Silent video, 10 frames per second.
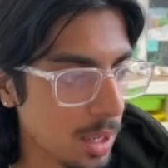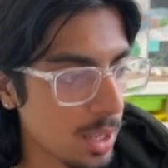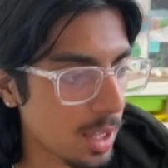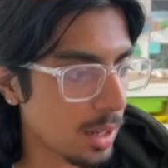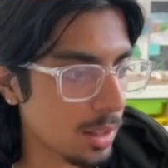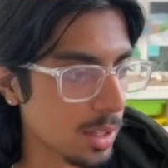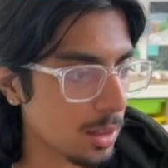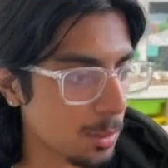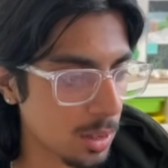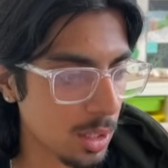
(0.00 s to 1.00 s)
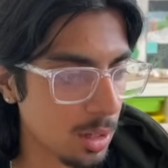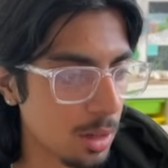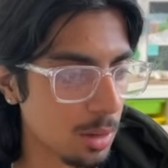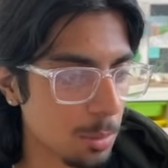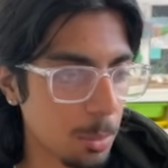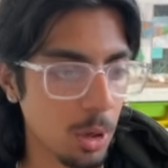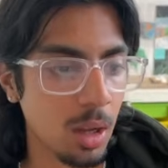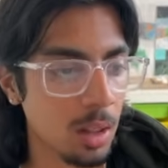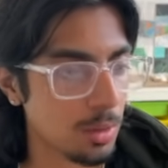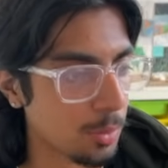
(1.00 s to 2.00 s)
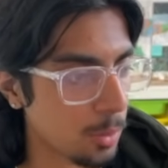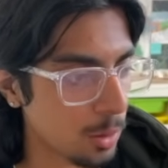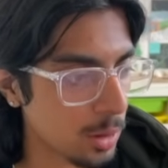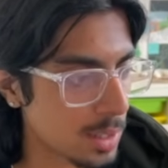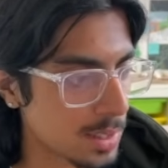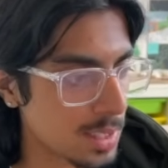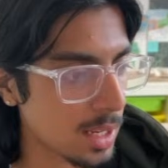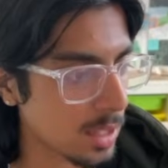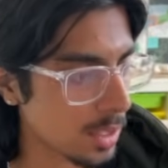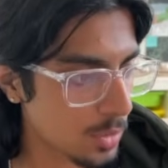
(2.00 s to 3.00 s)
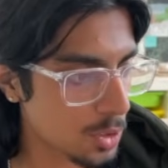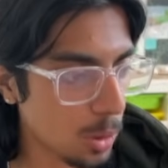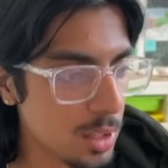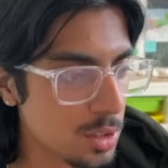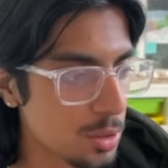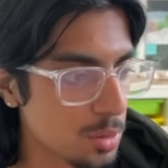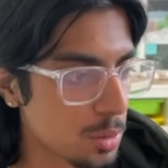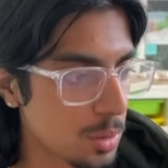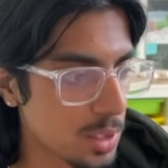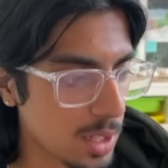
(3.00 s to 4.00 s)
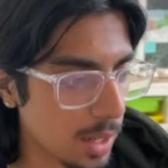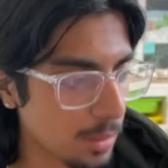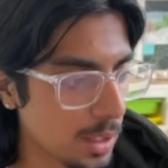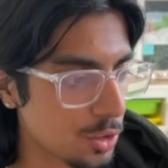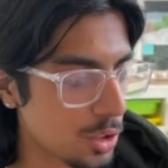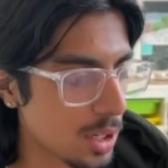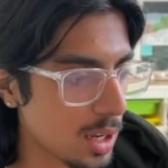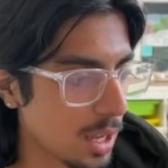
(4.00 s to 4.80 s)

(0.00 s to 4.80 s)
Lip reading: And I like it when they go more colorful and zany. Sora's new suit is definitely a treat.